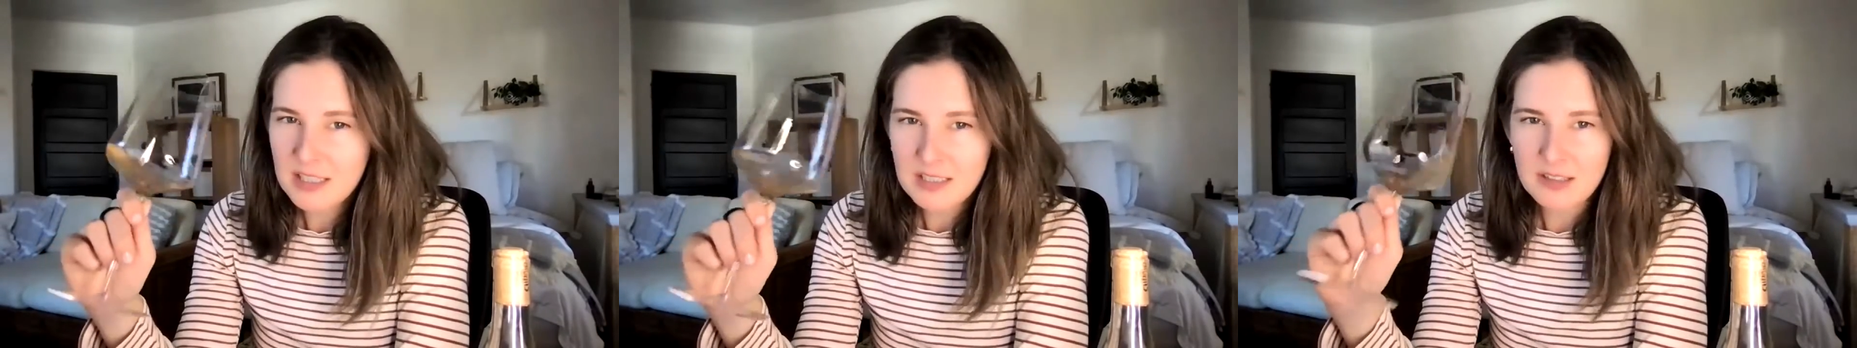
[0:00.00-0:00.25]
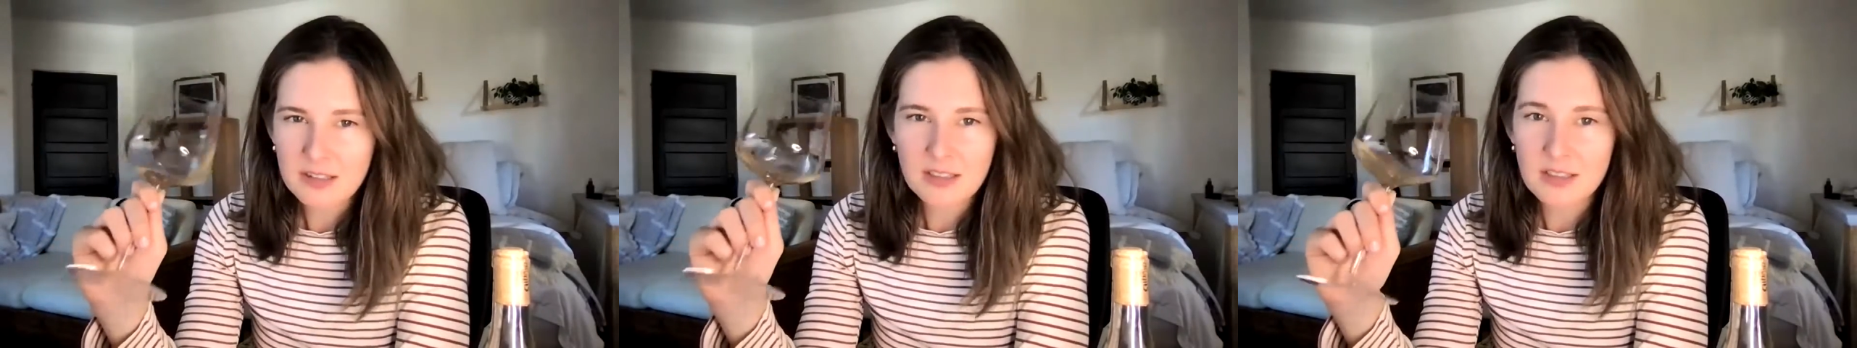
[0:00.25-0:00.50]

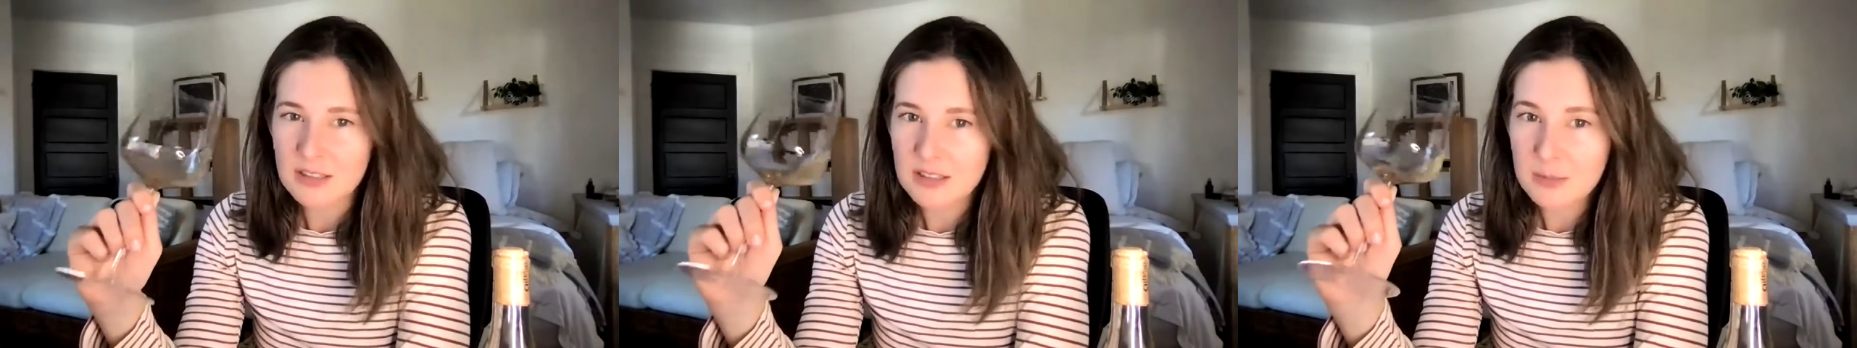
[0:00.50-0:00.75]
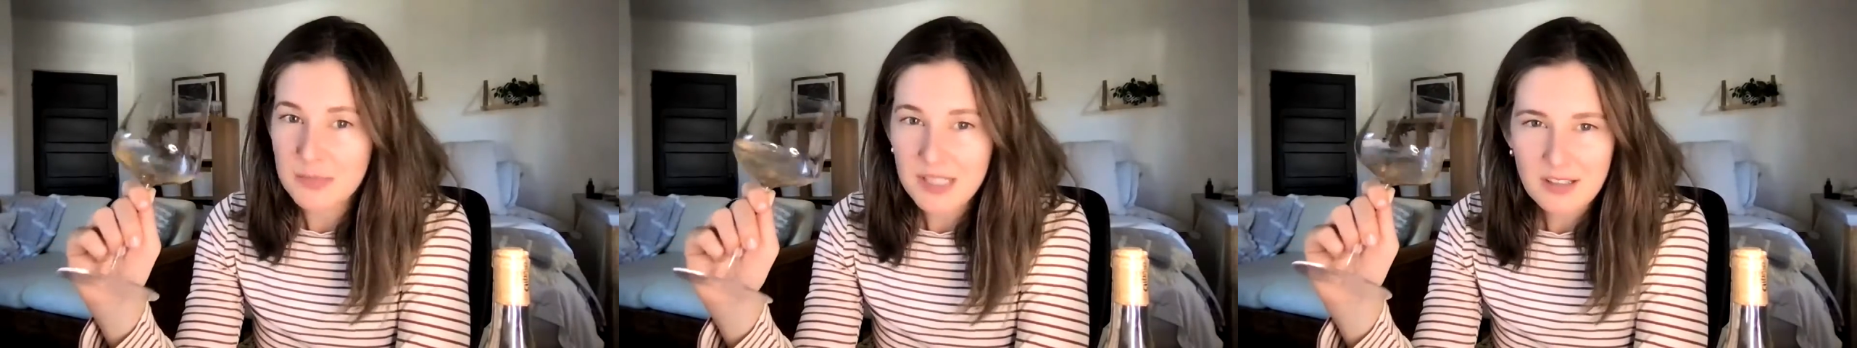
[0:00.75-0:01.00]
anything
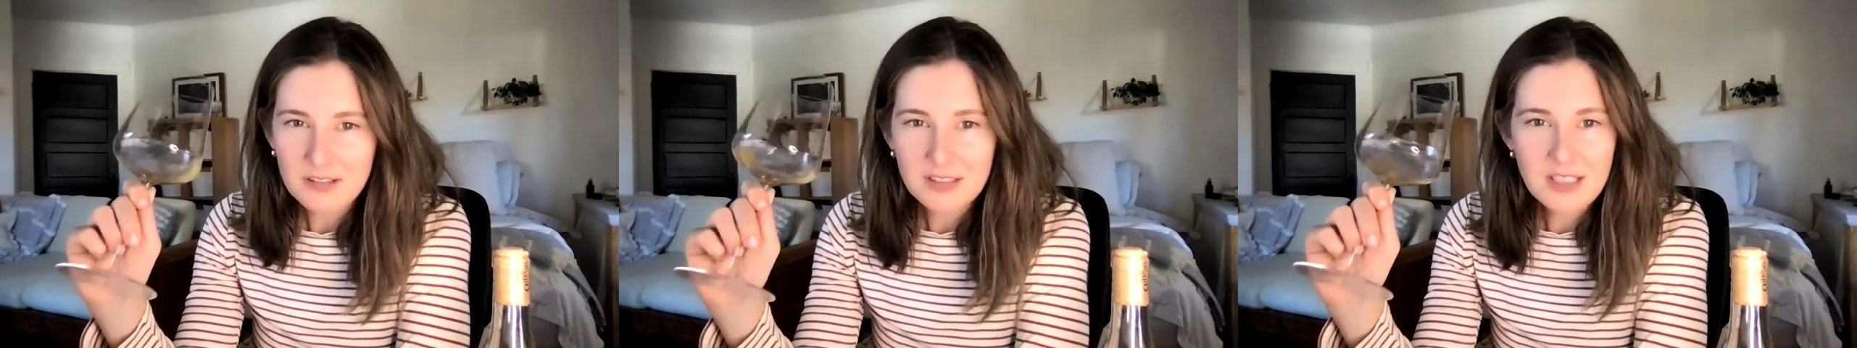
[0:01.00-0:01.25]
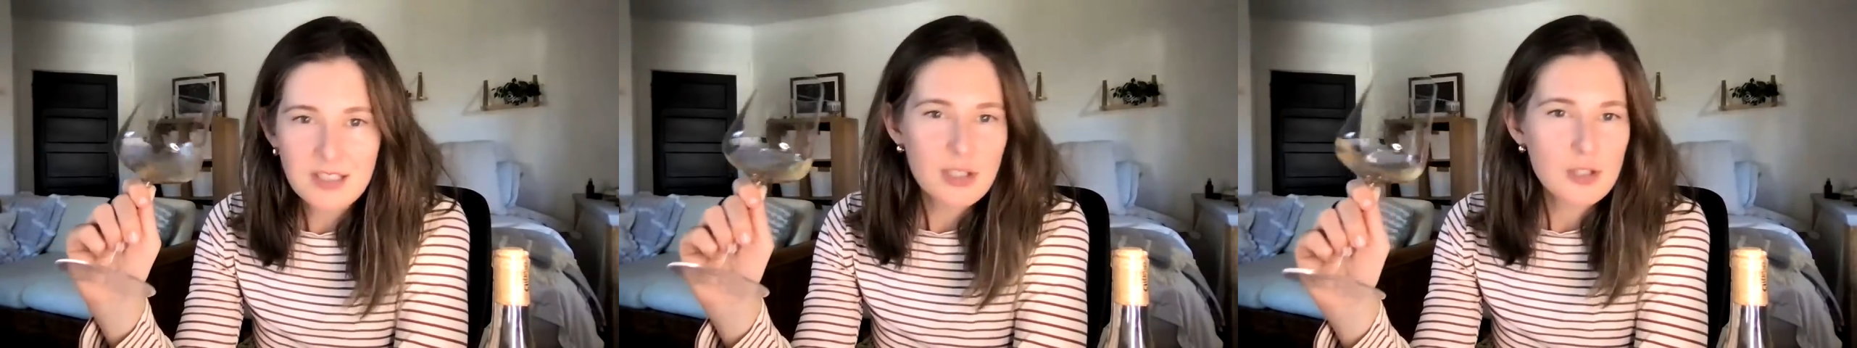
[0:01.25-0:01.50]

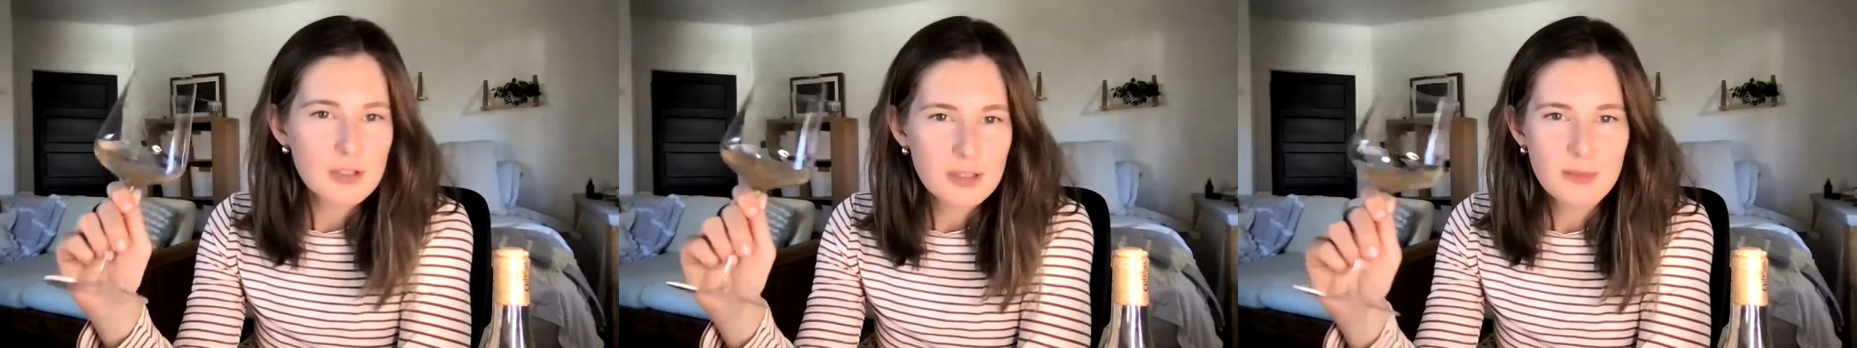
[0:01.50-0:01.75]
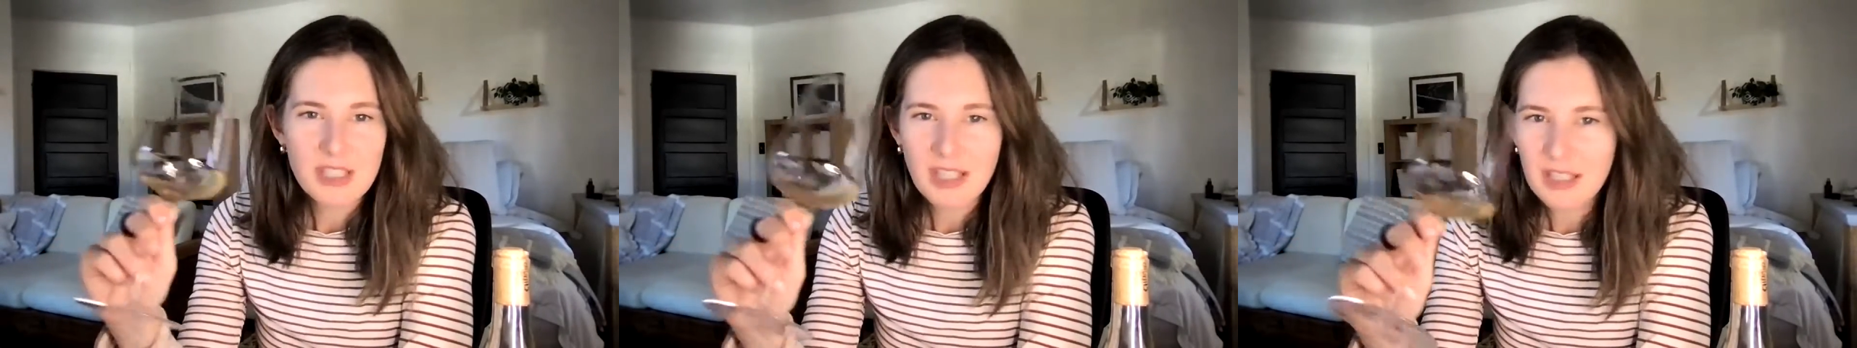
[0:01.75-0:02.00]
immediately that's
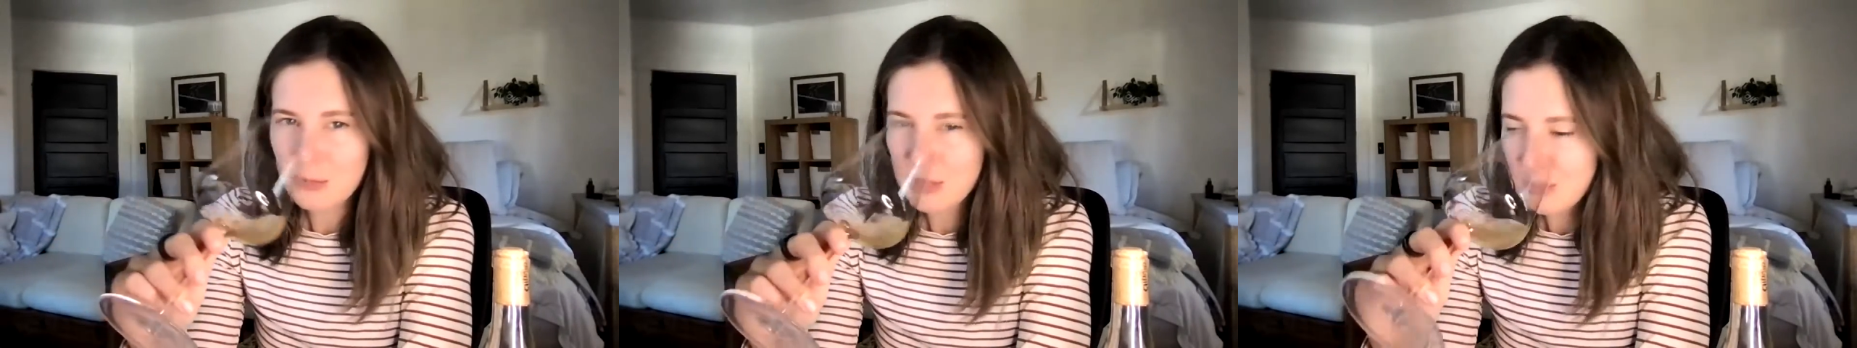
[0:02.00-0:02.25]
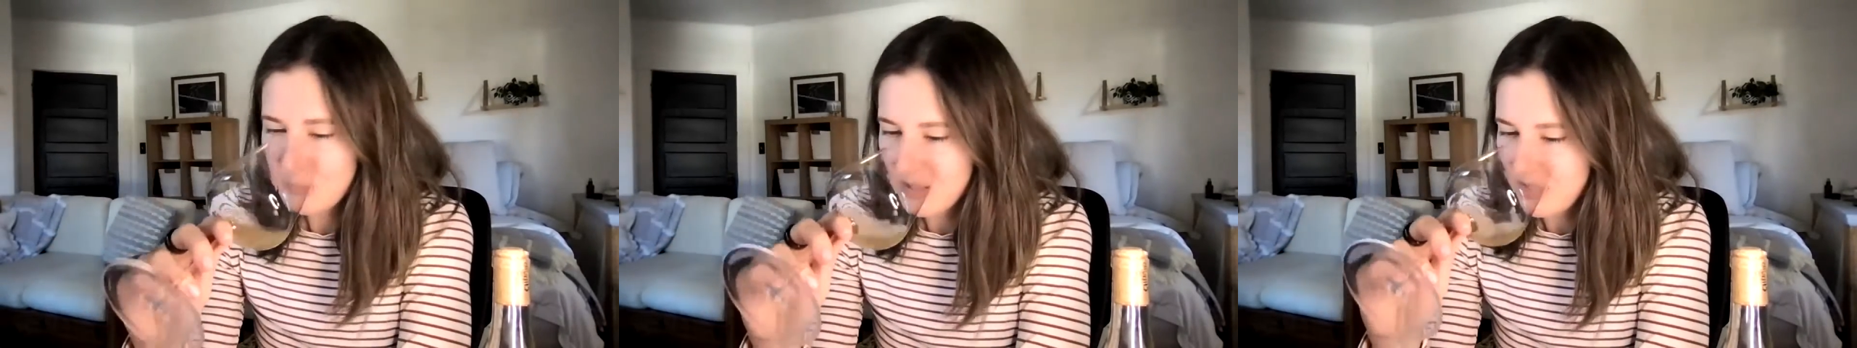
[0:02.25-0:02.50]
screaming that at
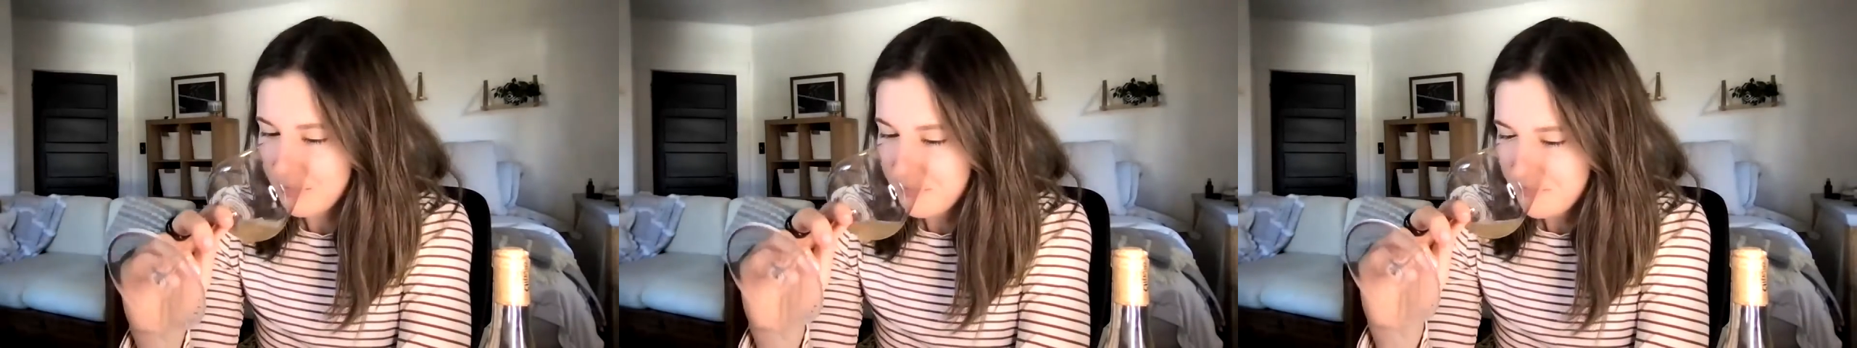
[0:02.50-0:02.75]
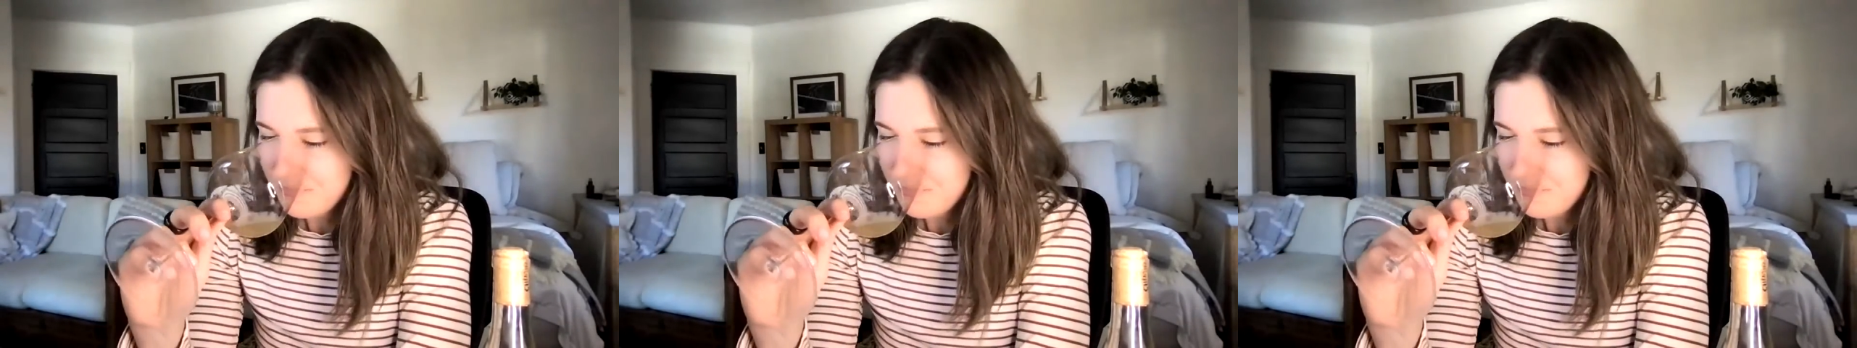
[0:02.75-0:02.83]
me, but